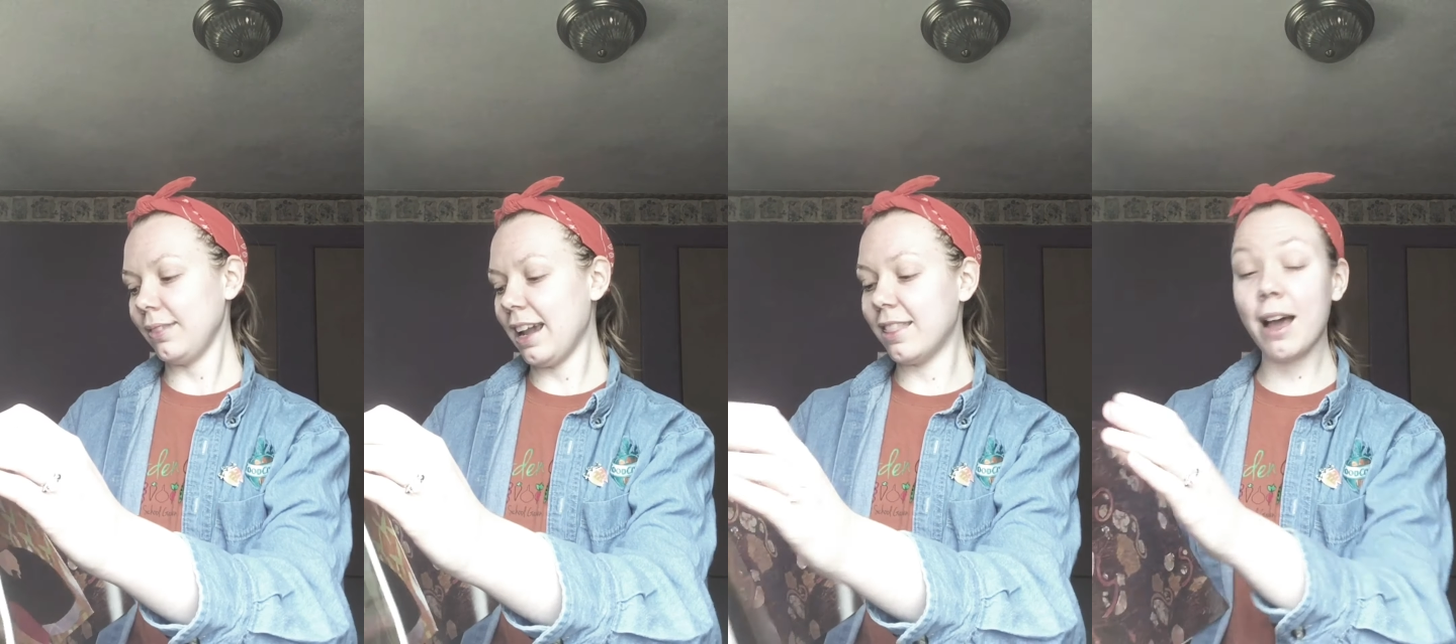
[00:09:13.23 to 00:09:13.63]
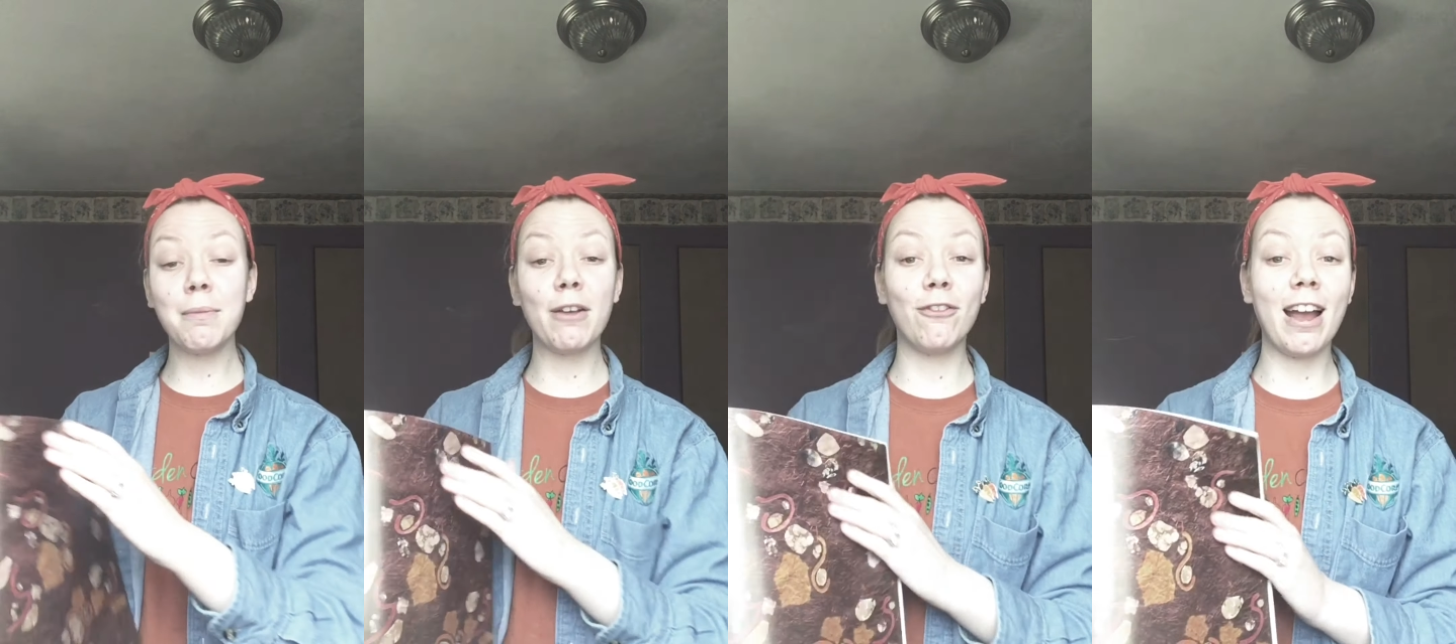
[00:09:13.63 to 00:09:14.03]
And that,
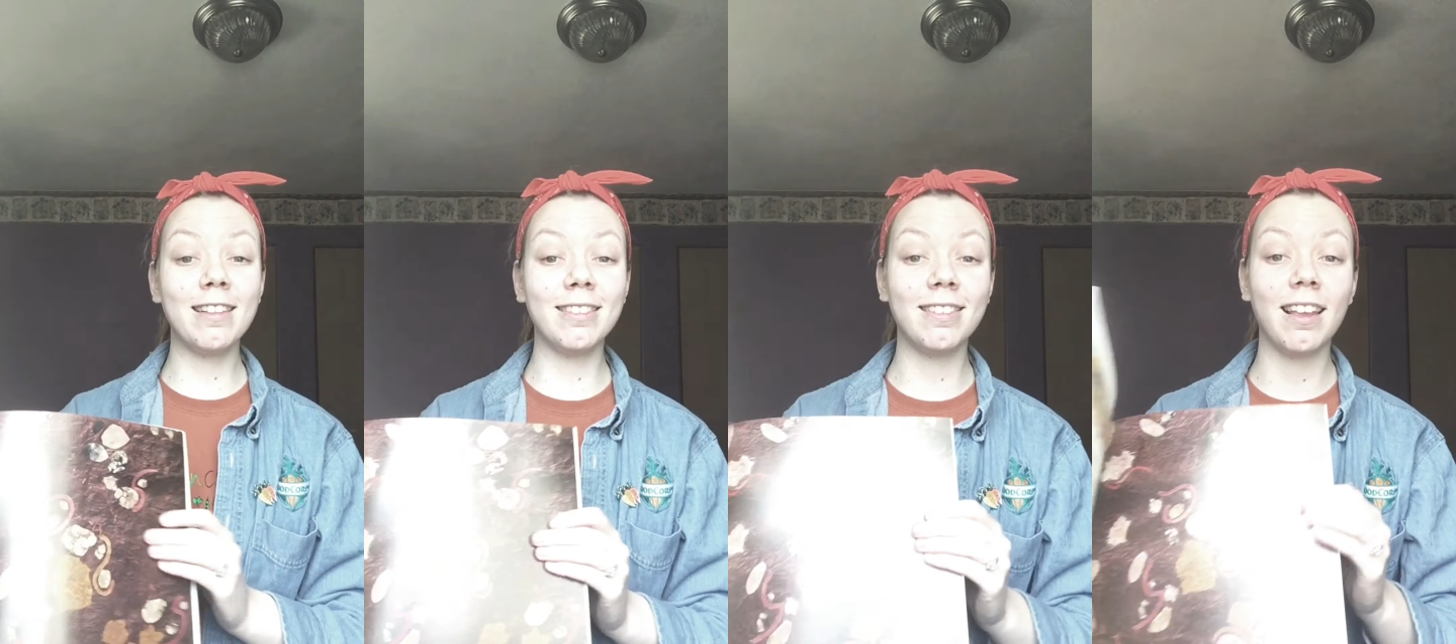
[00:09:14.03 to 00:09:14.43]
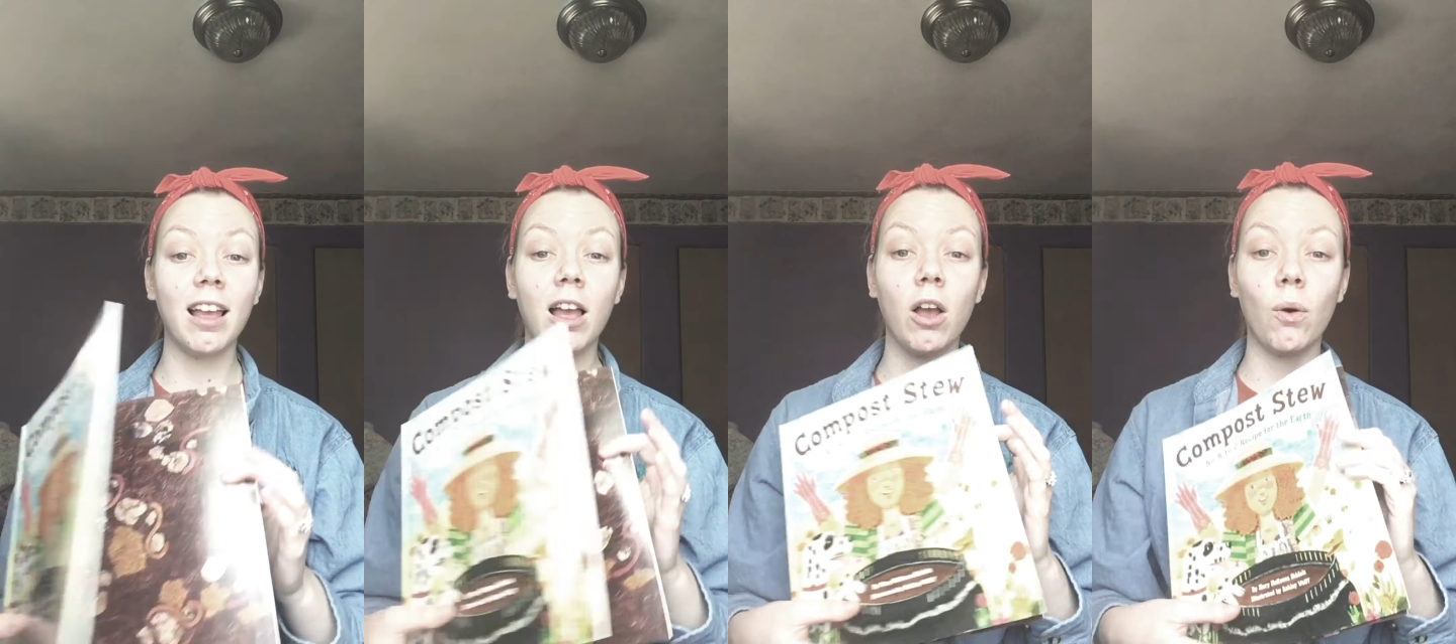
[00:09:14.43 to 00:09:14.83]
my friends,
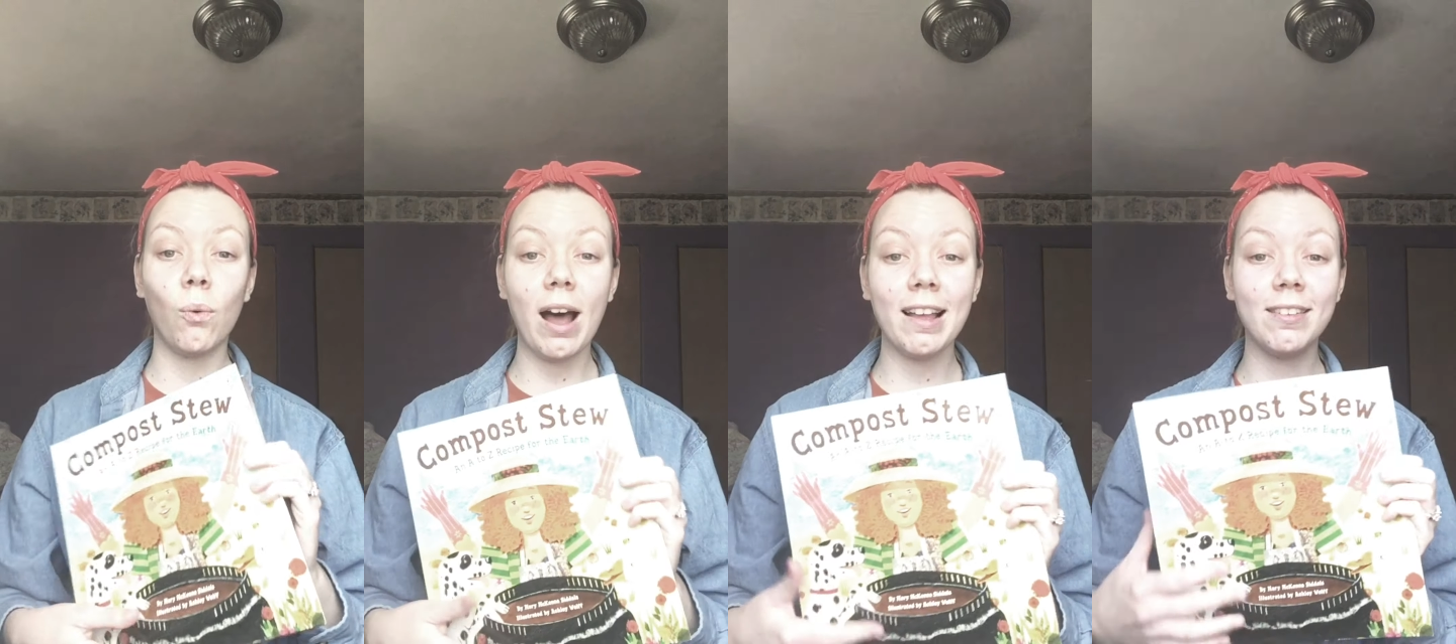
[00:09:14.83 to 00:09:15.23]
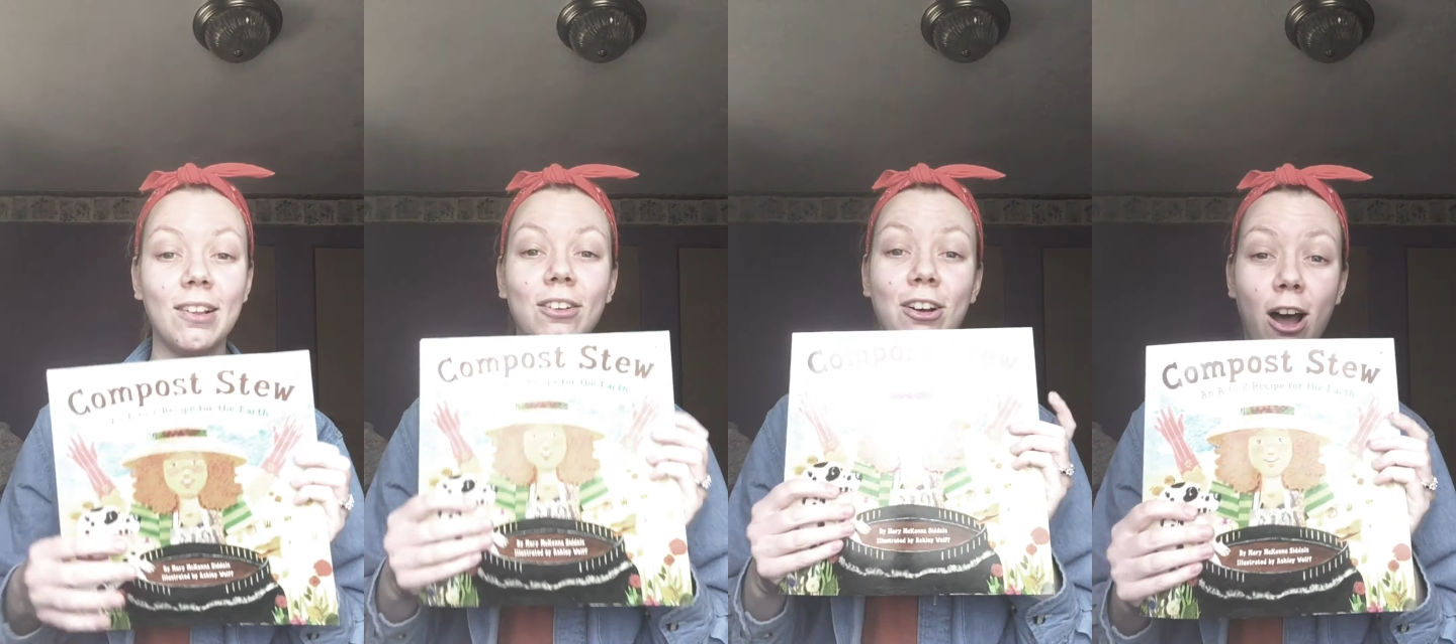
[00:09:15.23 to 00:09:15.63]
was
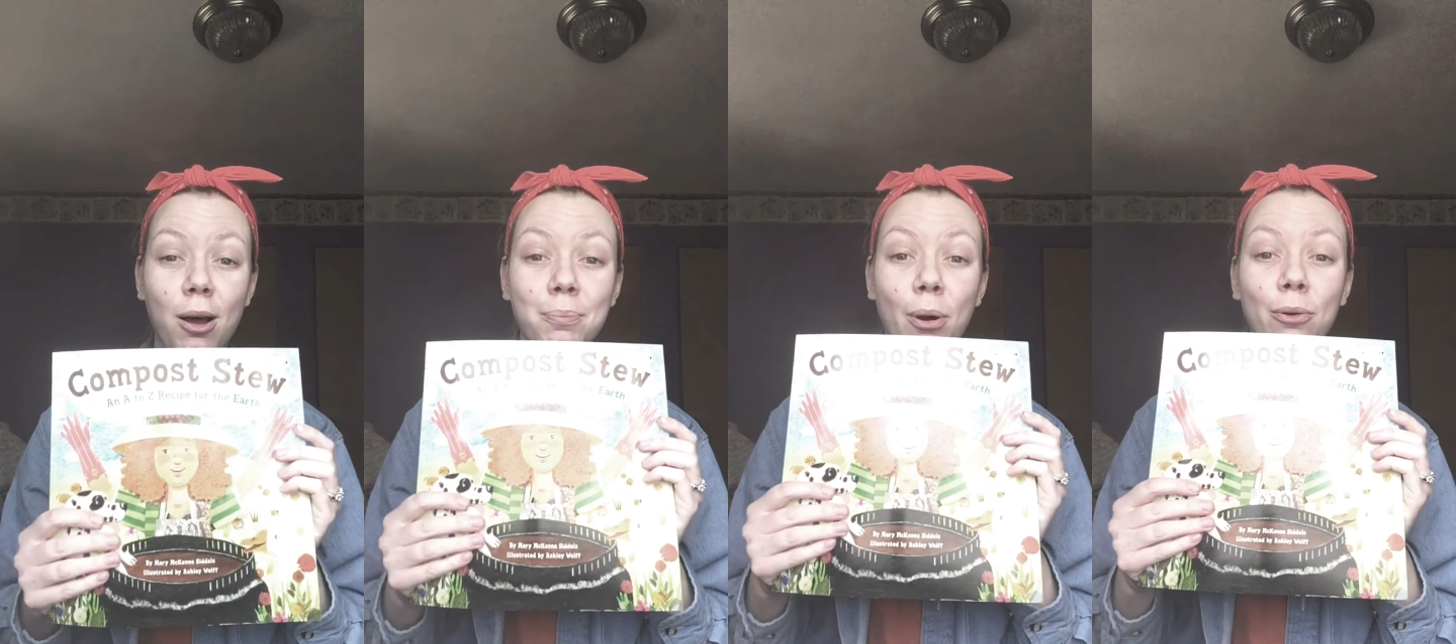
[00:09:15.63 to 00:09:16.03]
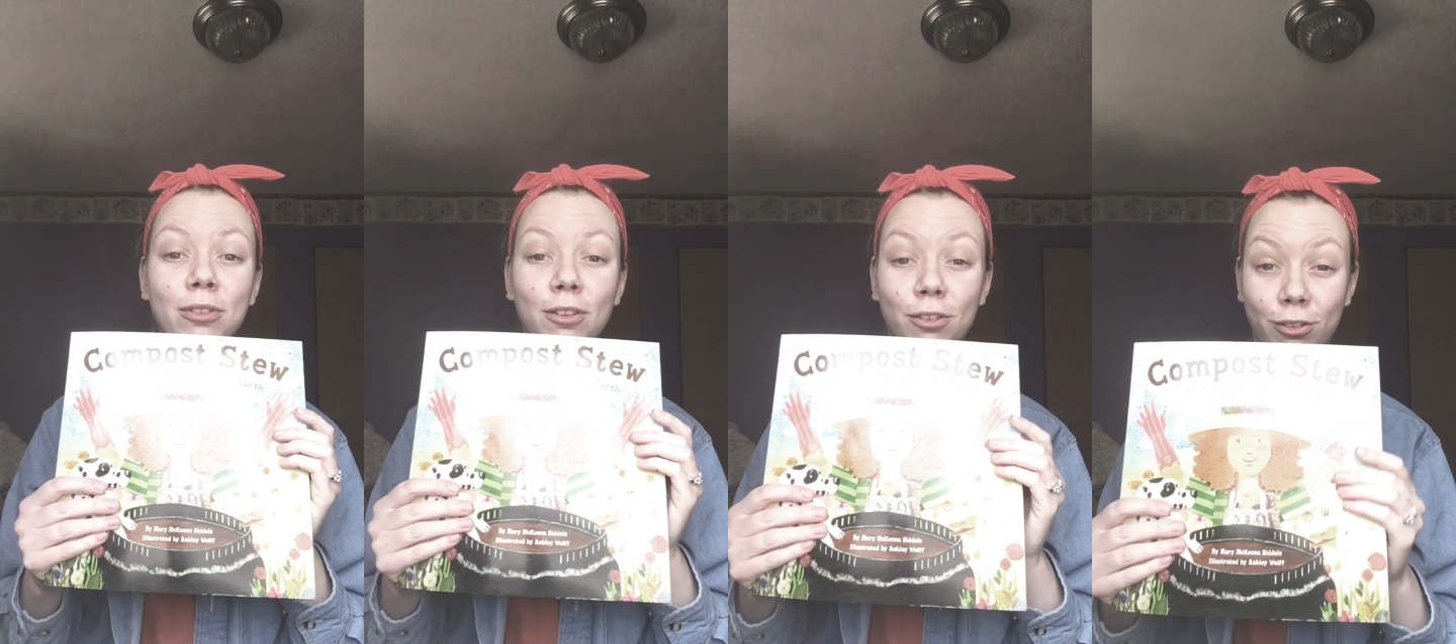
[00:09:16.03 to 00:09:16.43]

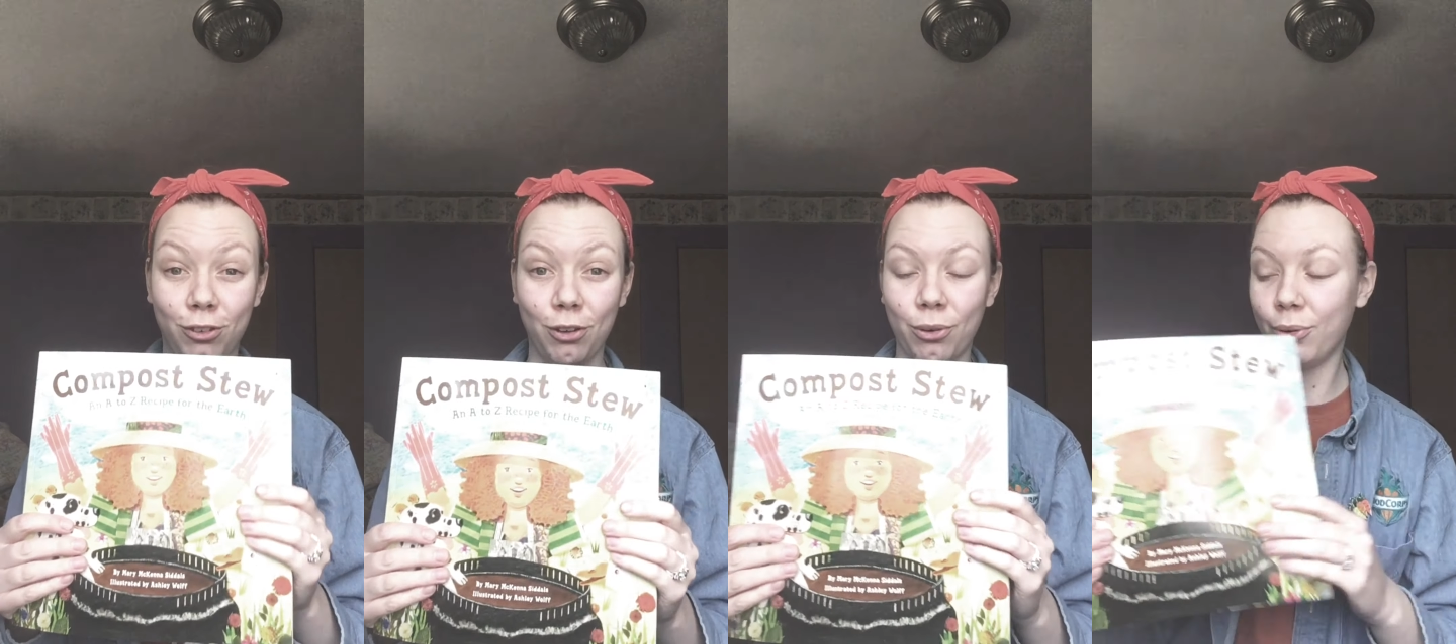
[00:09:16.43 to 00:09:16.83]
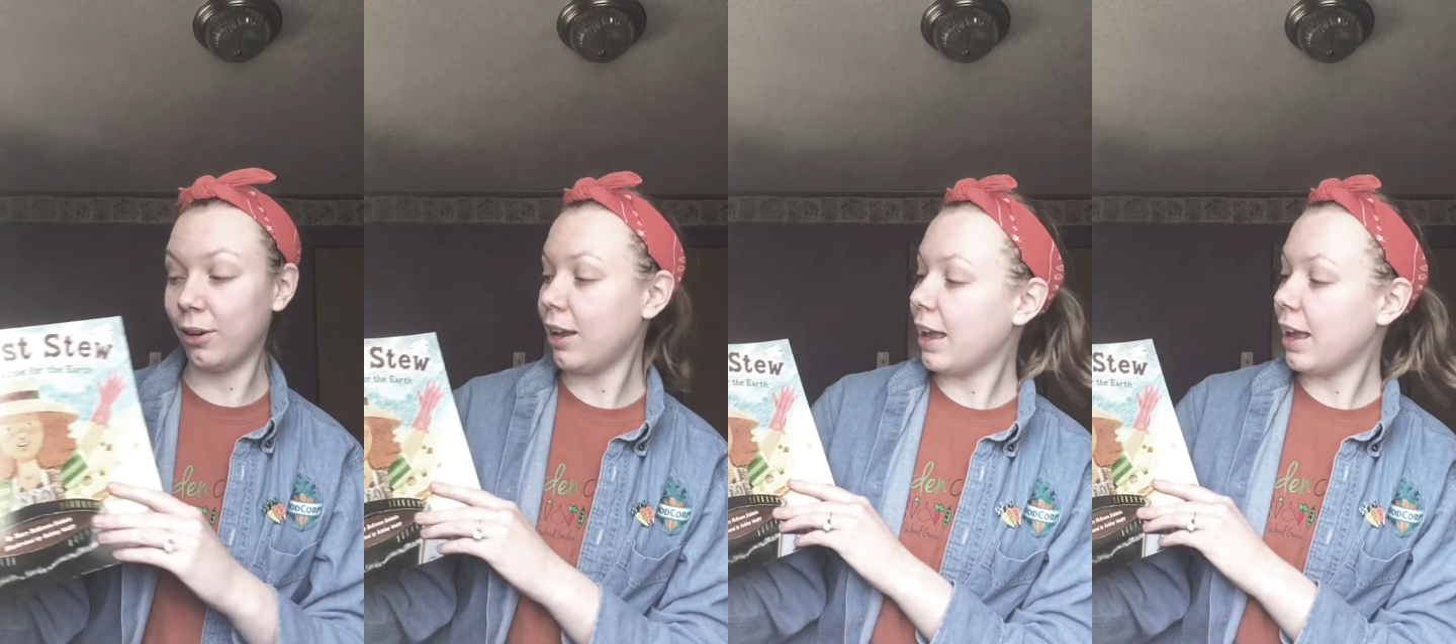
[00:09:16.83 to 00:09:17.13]
compost stew,